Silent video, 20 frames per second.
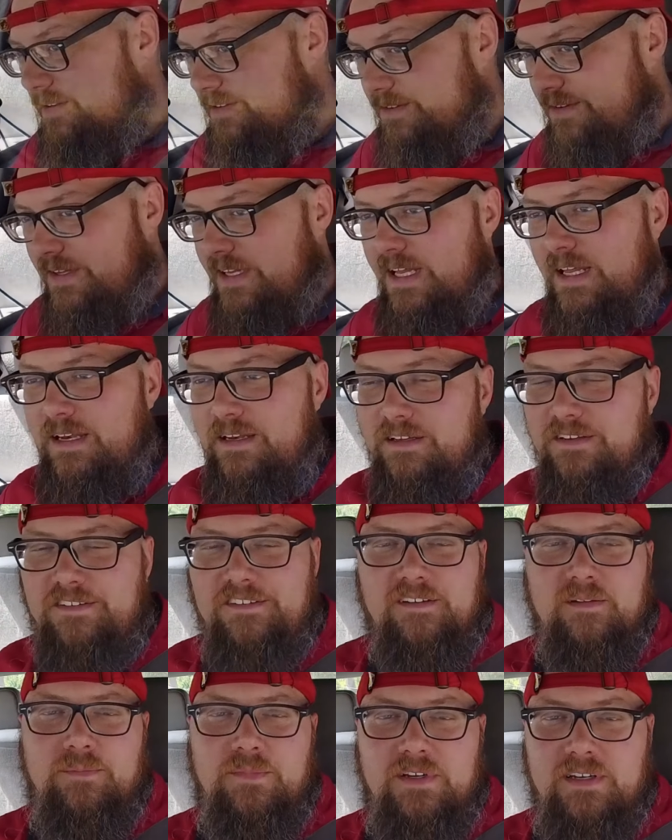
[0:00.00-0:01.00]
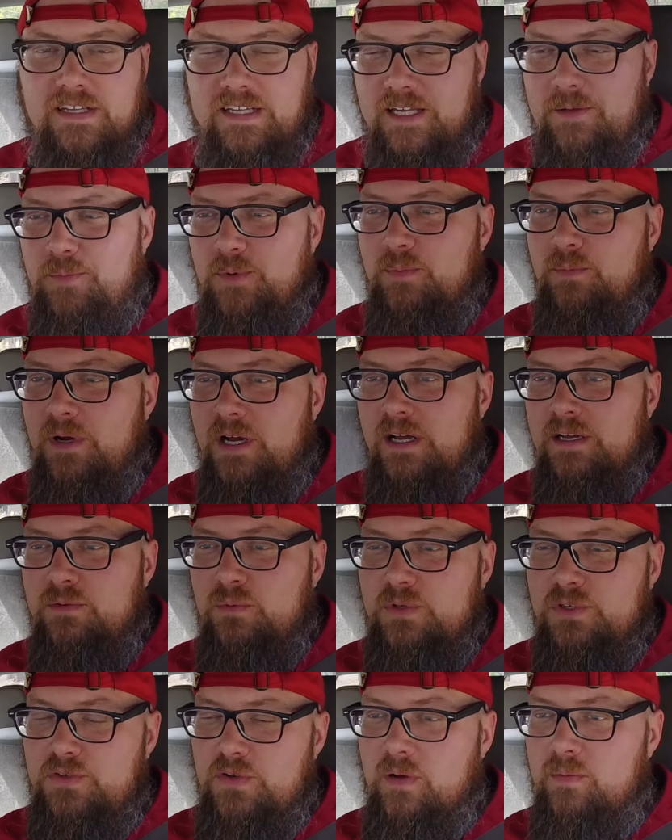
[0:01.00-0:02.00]
So that is something to keep in mind
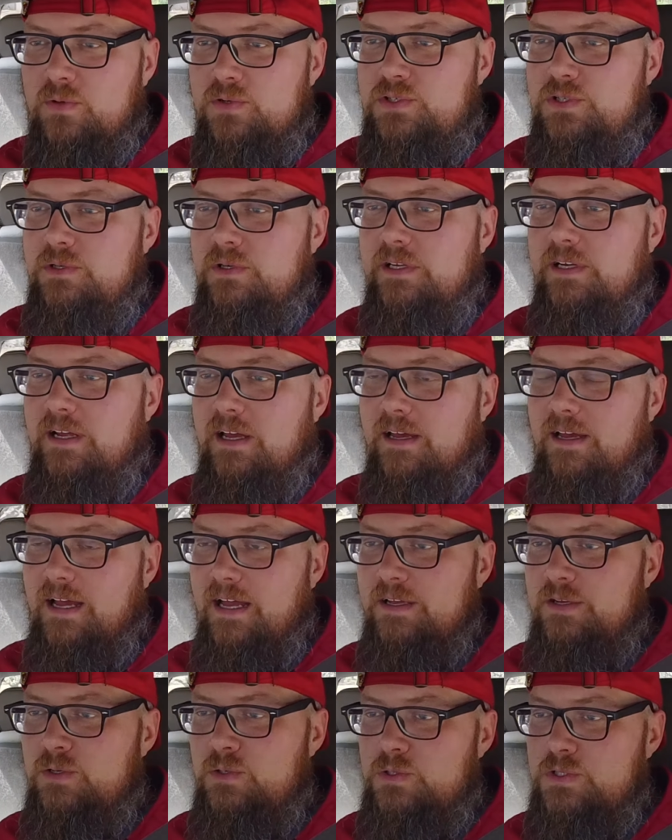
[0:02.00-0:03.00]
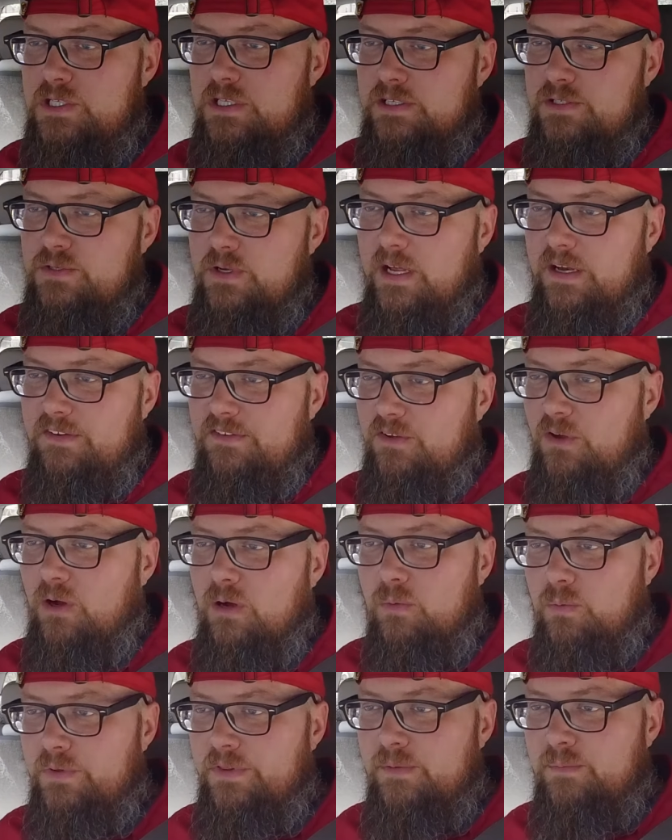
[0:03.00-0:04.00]
when troubleshooting. I usually try to
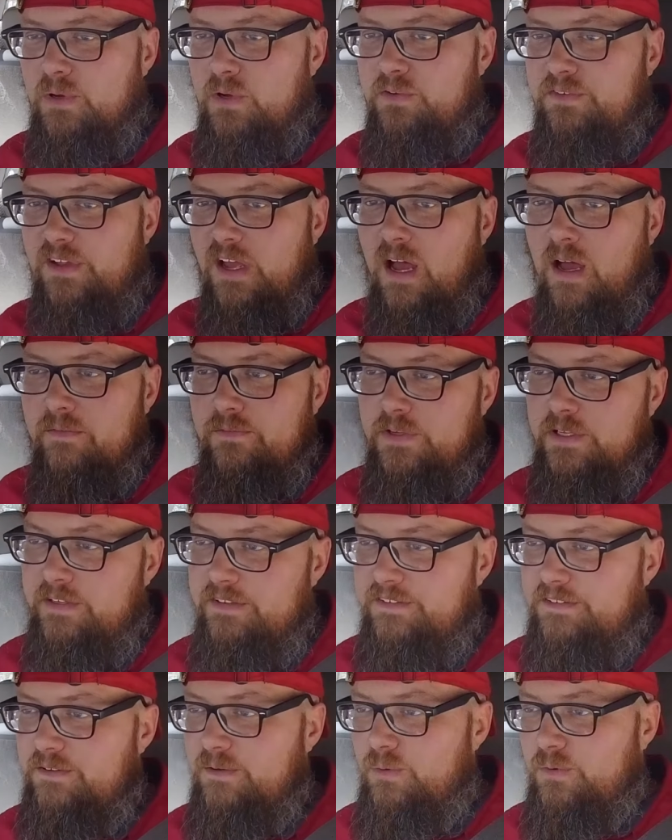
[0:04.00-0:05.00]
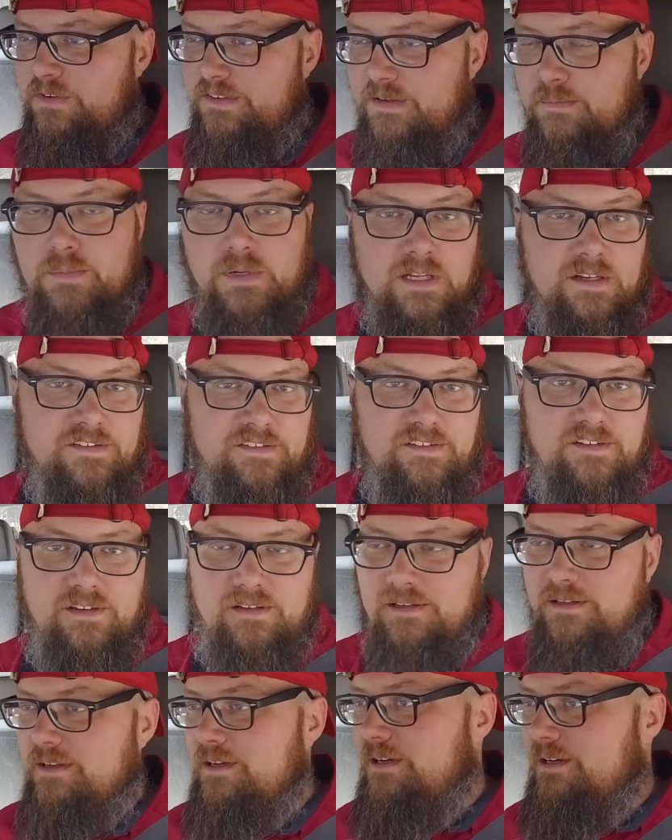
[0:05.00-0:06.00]
start with the most obvious or simplest
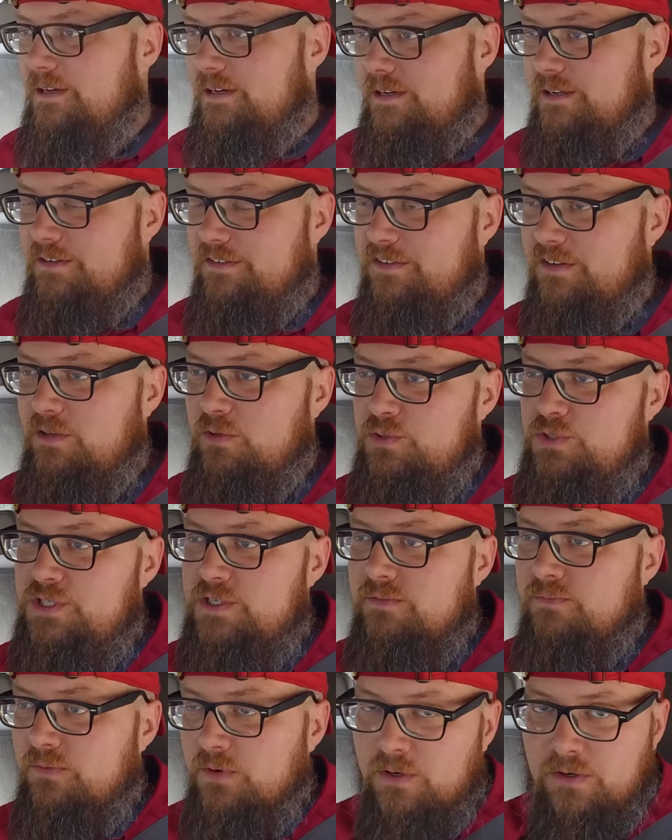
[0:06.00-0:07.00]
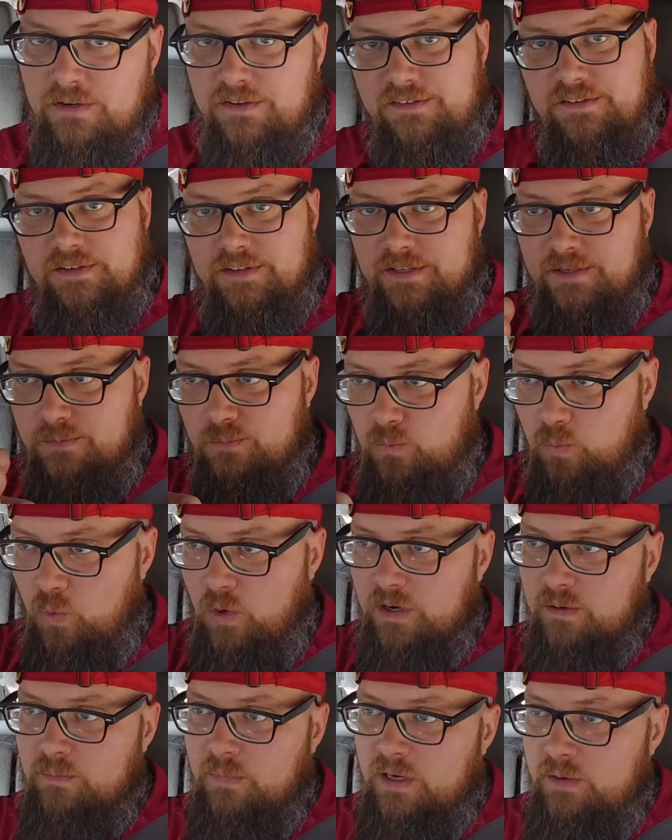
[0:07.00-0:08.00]
solution first and then
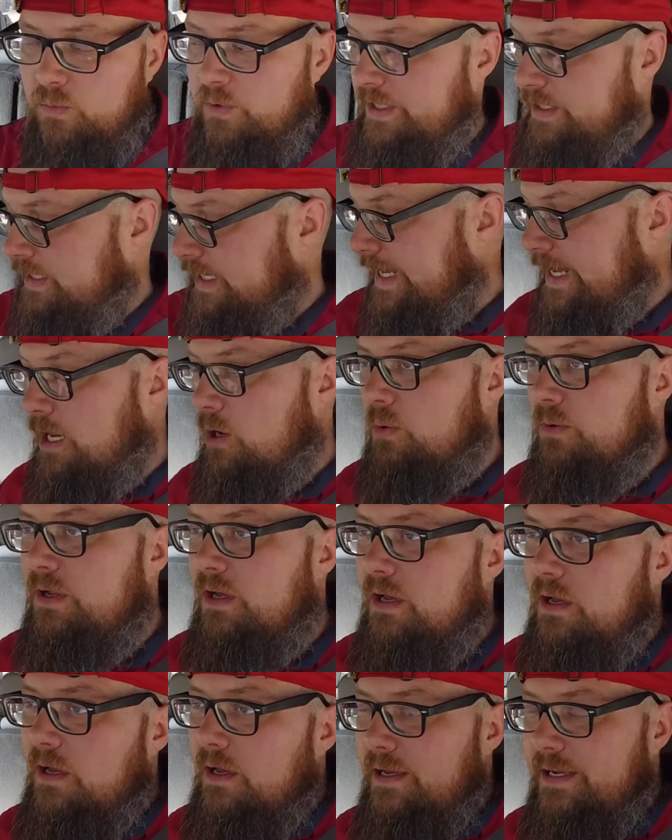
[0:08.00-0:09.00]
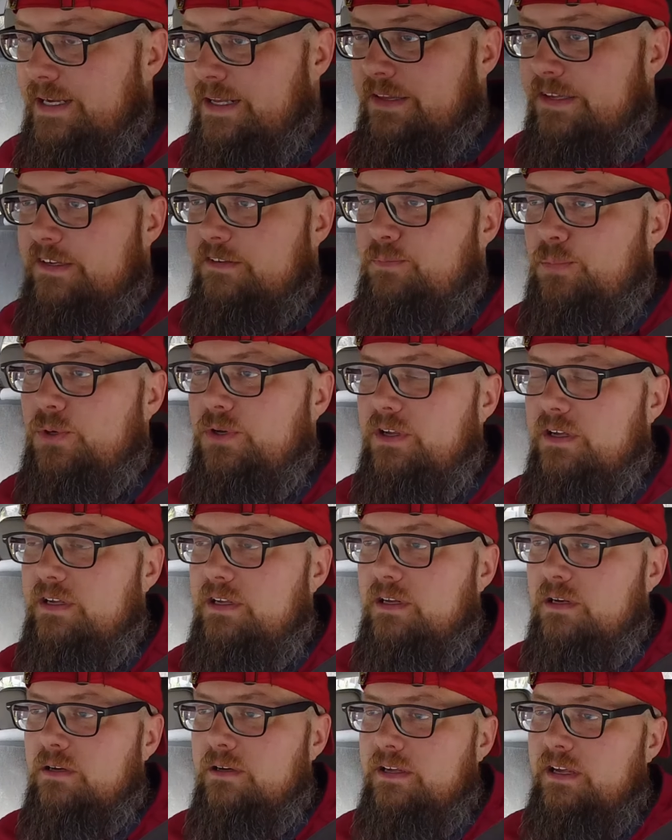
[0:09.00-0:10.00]
work my way down. In this
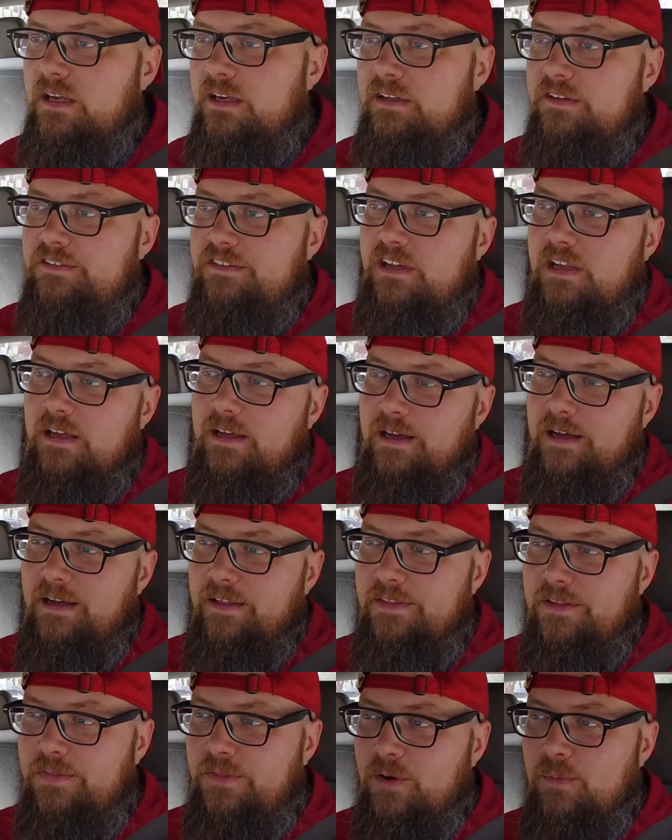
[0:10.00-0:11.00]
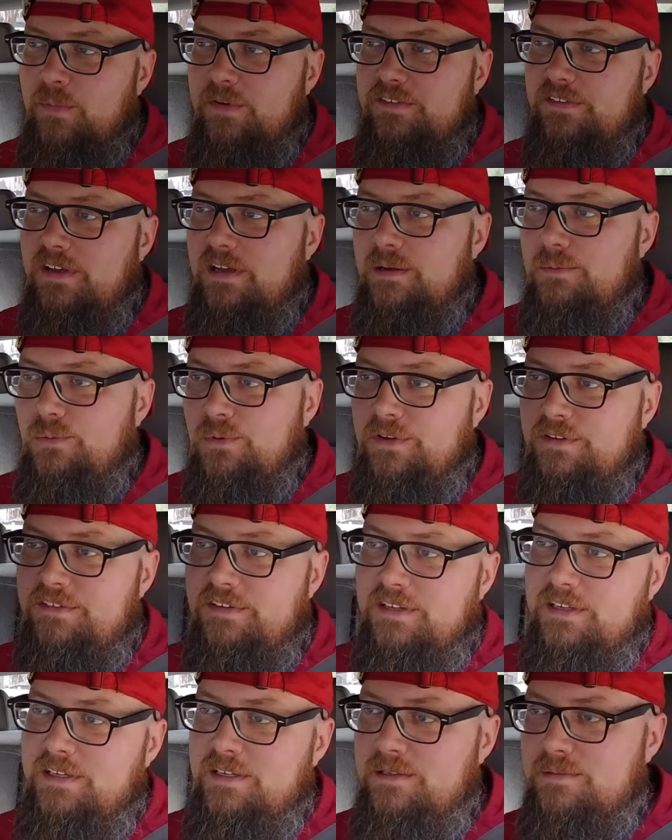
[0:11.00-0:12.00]
particular case, the thermostat was
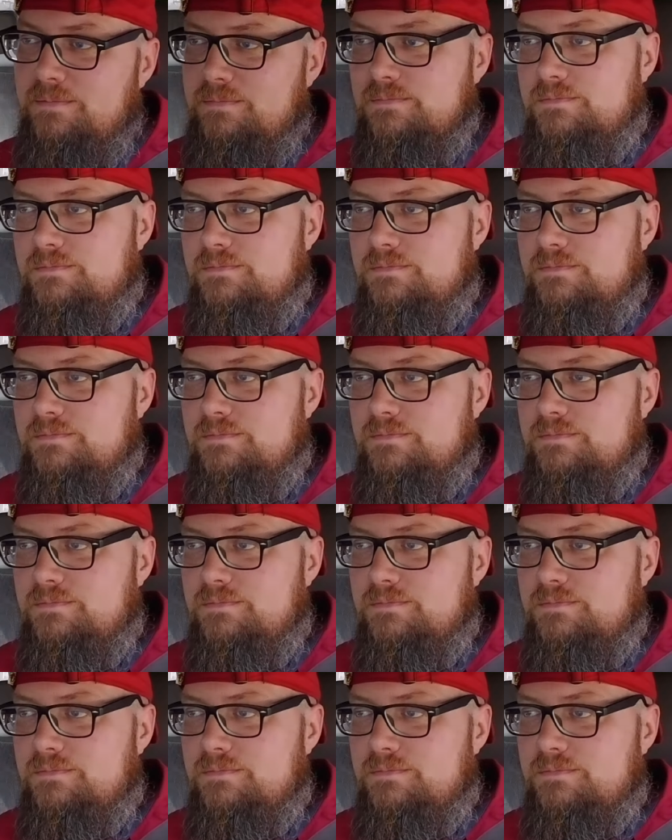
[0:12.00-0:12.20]
a